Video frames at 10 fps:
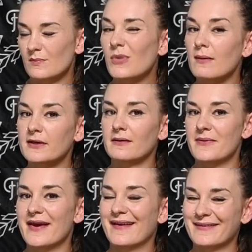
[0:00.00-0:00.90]
probably
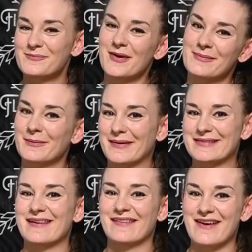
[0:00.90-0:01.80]
gonna make
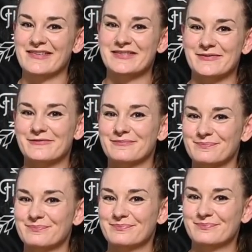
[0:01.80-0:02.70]
10 gallons of
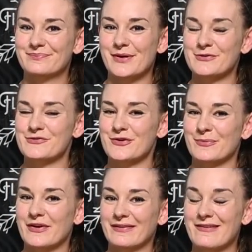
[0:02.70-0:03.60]
Belgian
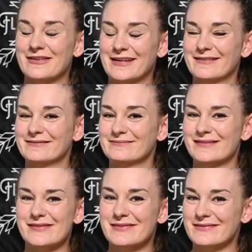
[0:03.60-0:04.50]
triple. I love it.
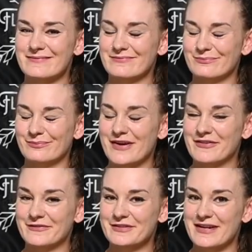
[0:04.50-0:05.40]
It's my
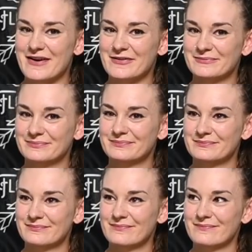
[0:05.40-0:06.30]
favorite style.
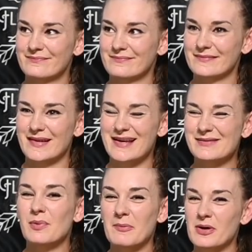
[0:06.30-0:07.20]

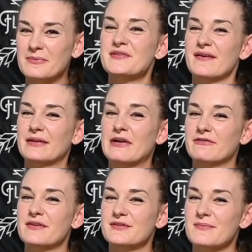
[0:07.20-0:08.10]
I probably say a lot of
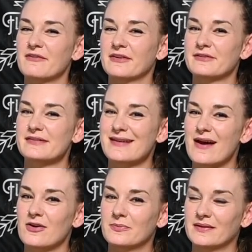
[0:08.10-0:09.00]
things are my favorite
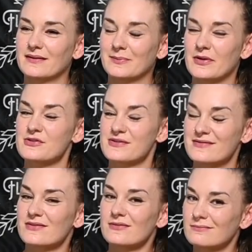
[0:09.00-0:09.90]
style, but like
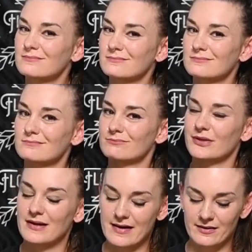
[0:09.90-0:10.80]
Belgians are
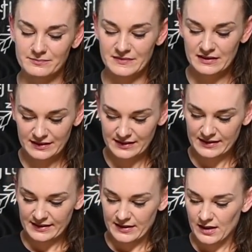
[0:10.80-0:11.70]
pretty high
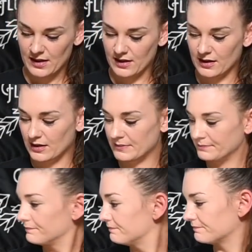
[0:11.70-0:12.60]

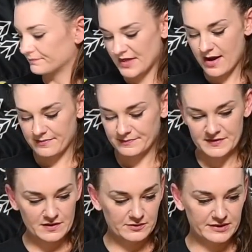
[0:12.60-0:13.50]
up. Yeah,
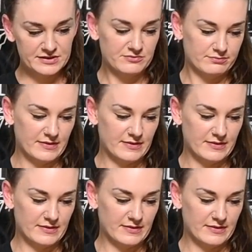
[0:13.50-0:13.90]
so let's